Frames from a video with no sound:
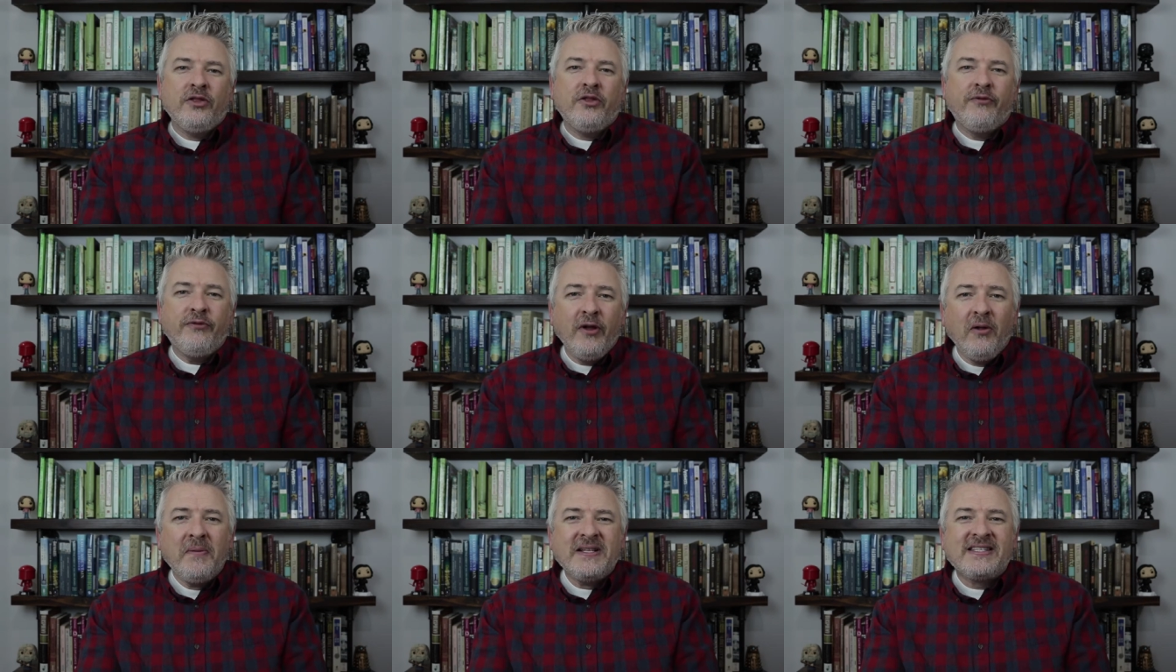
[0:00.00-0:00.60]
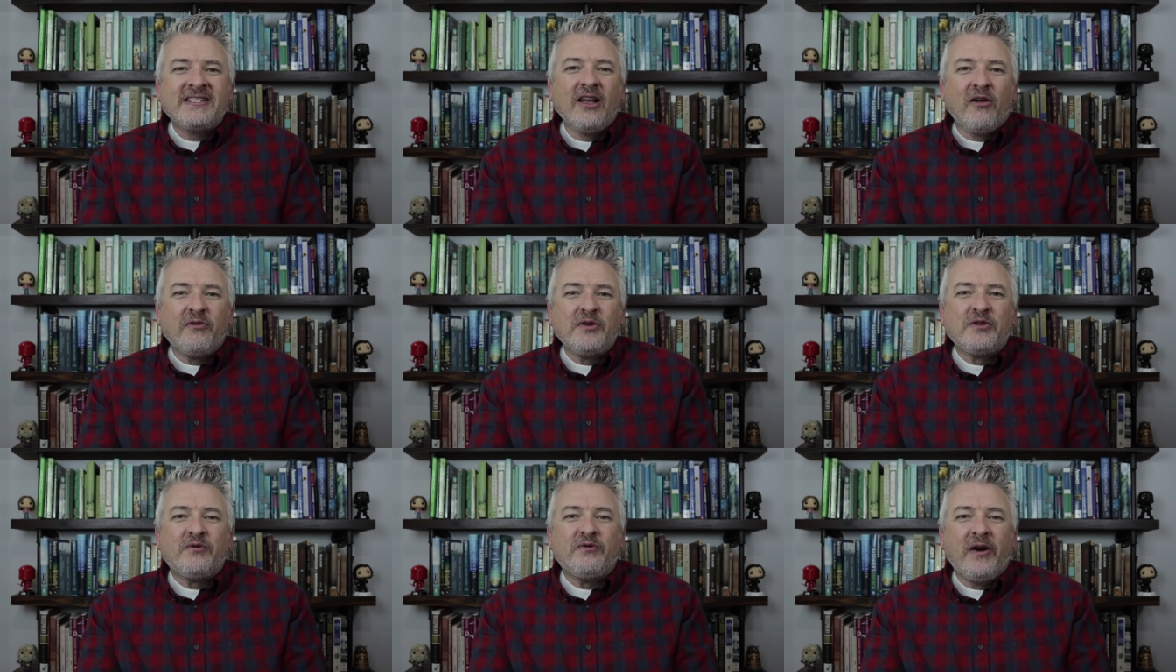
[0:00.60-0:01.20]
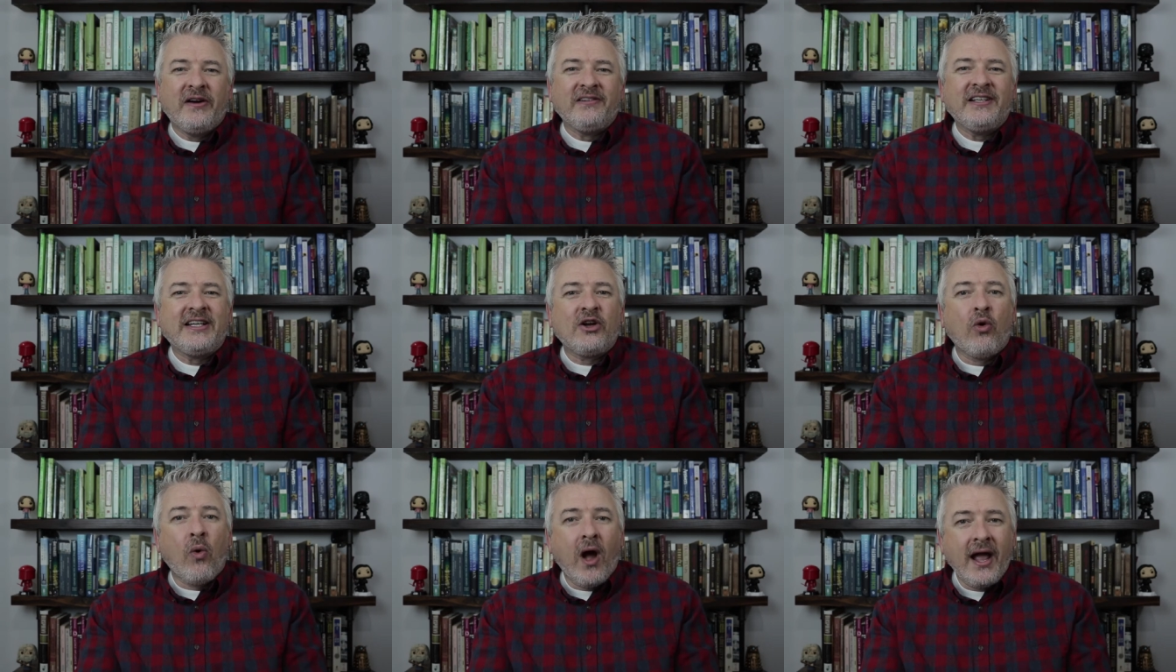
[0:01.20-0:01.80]
the film itself is fairly
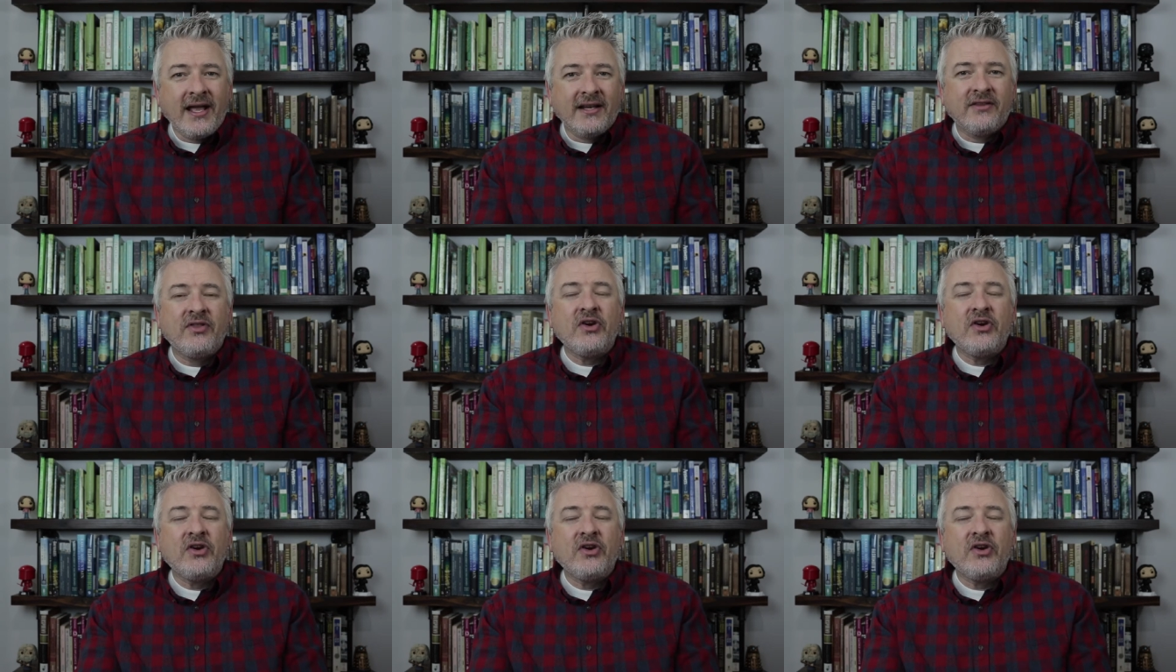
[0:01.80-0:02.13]
quiet.